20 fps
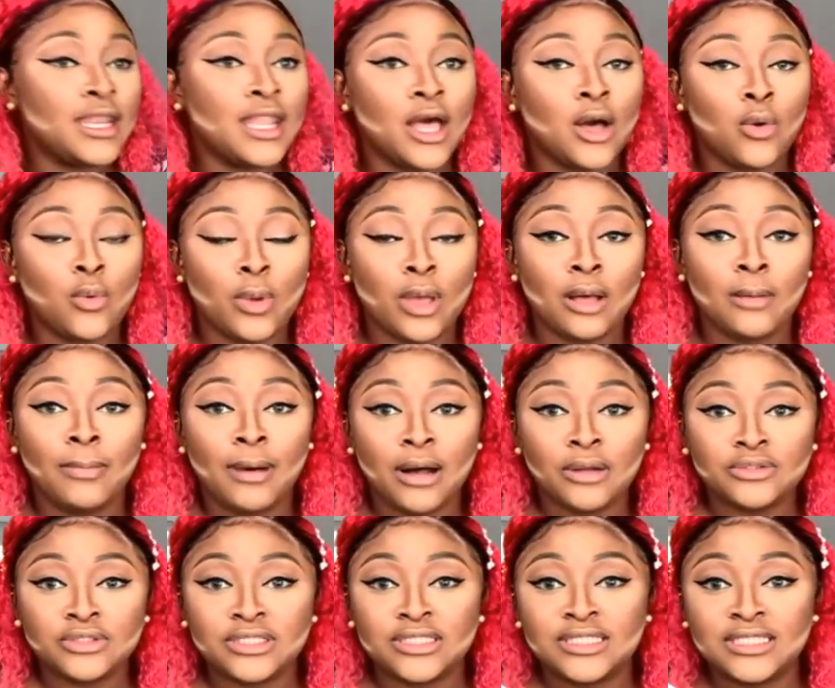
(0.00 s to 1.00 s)
Now we're
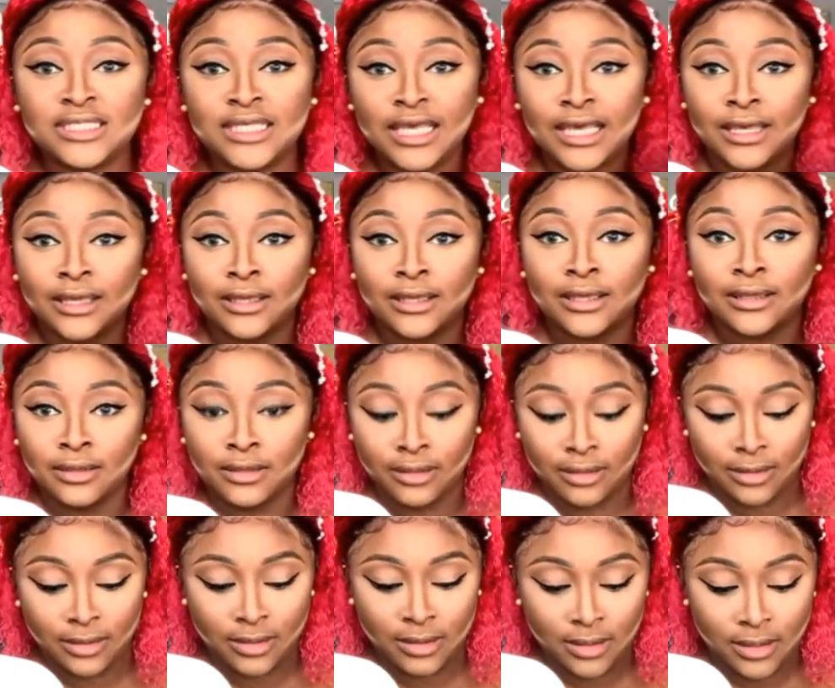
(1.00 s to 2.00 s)
about to tear,
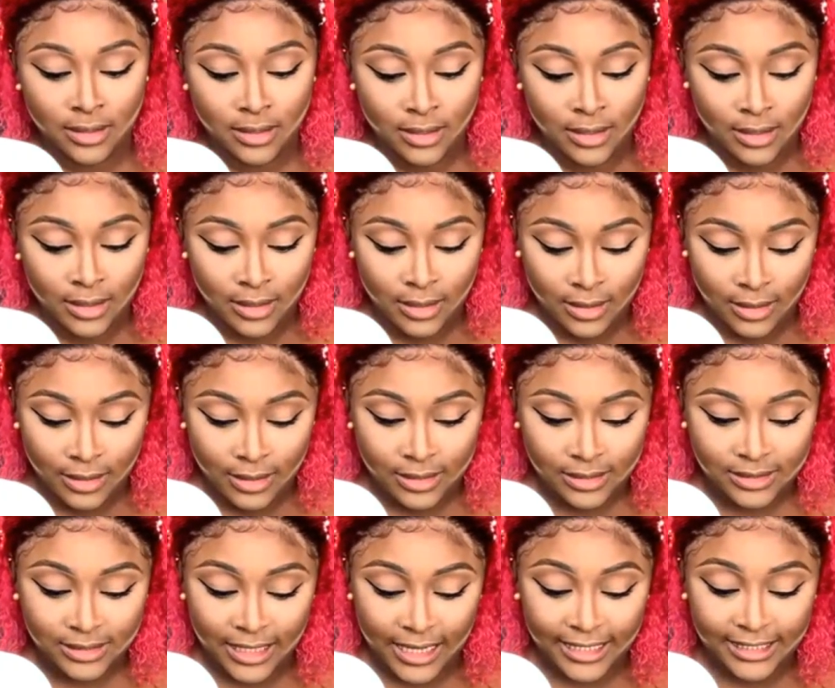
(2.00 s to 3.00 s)

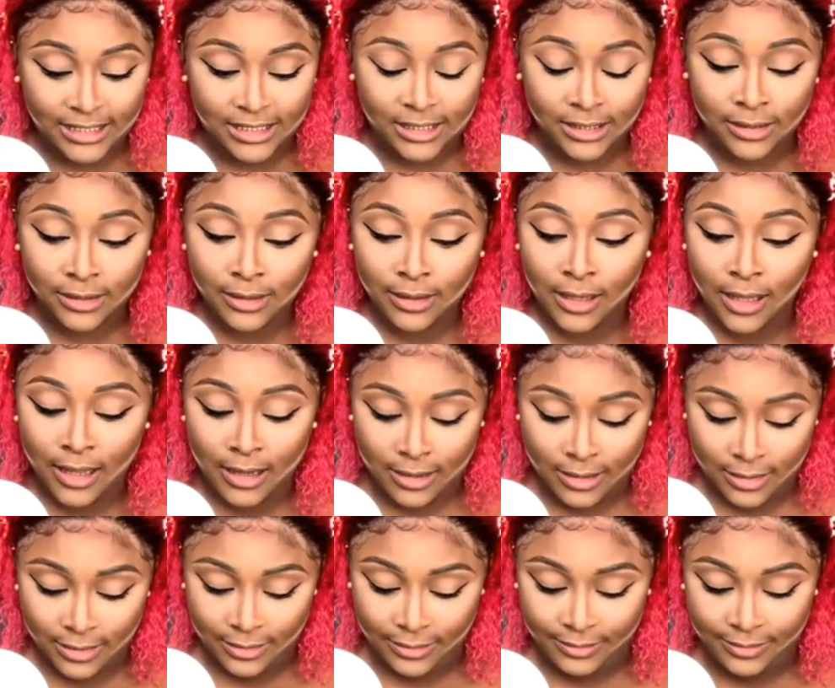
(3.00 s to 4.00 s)
because I tear a
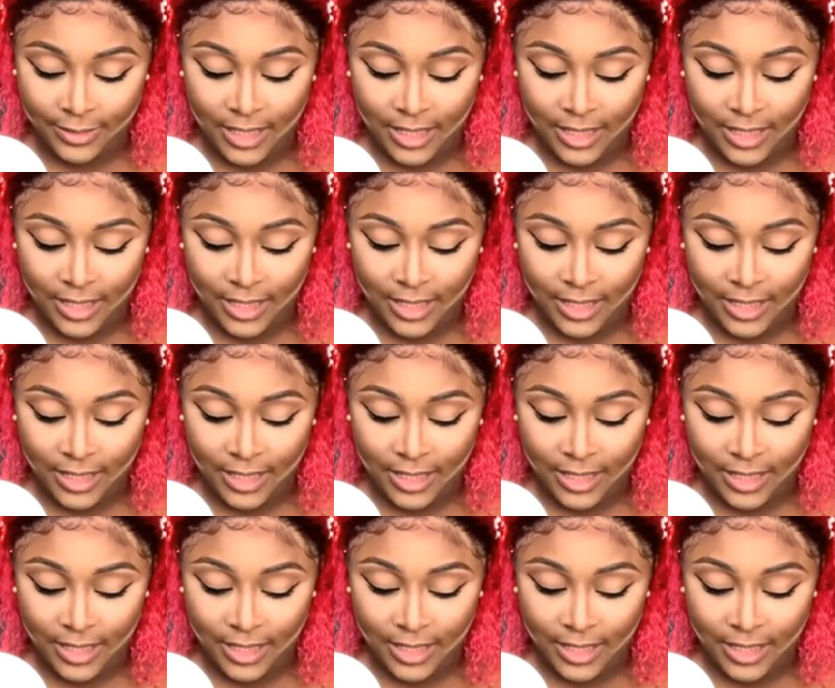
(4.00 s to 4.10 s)
lot.